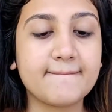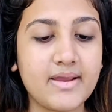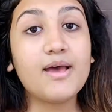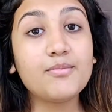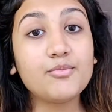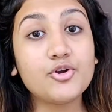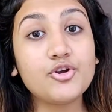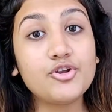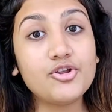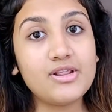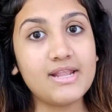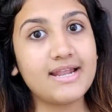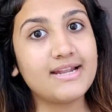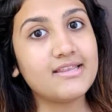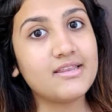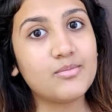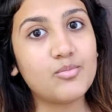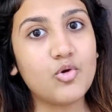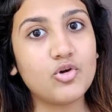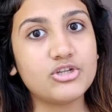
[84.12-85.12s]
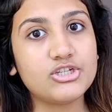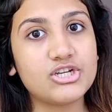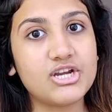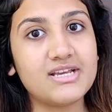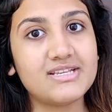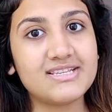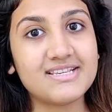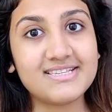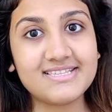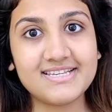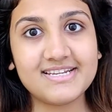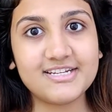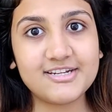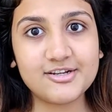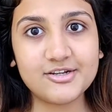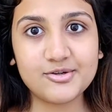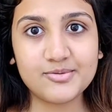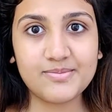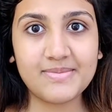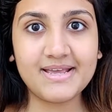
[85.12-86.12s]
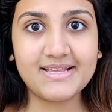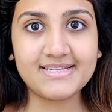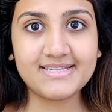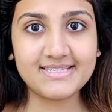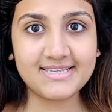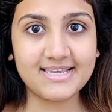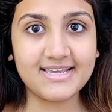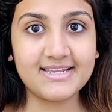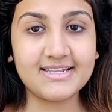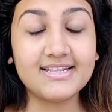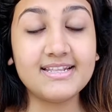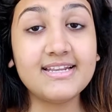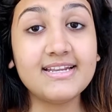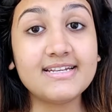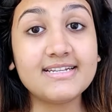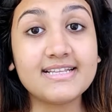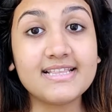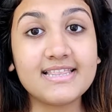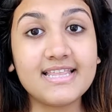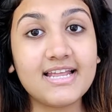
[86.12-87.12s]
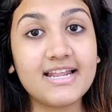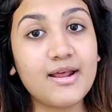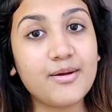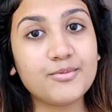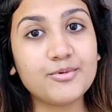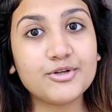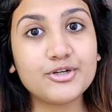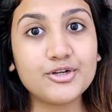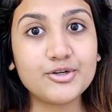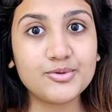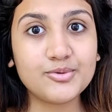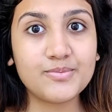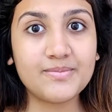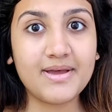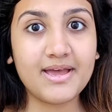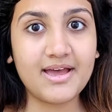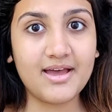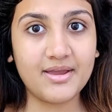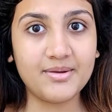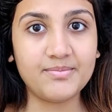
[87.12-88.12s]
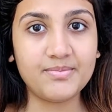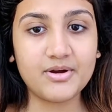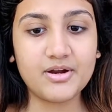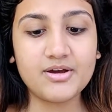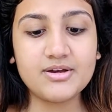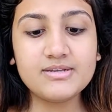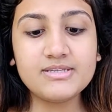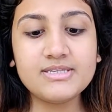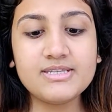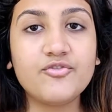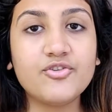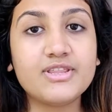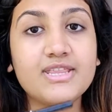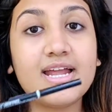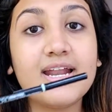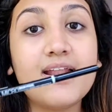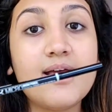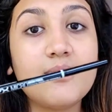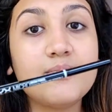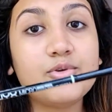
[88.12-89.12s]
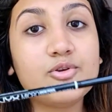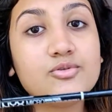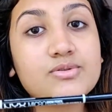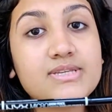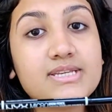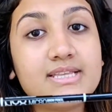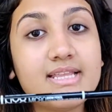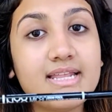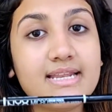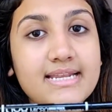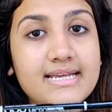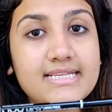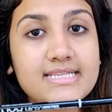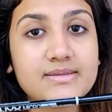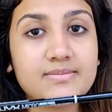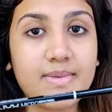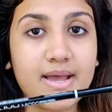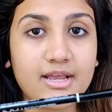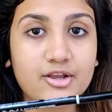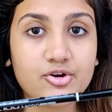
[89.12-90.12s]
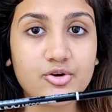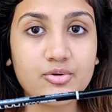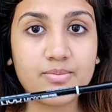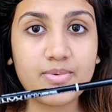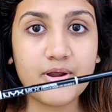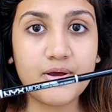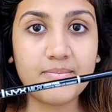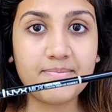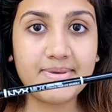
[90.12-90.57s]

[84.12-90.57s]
I'm going to let the moisturizer sit into my skin. Till then I'm going to do my eyebrows. For that I'm using the NYX micro brow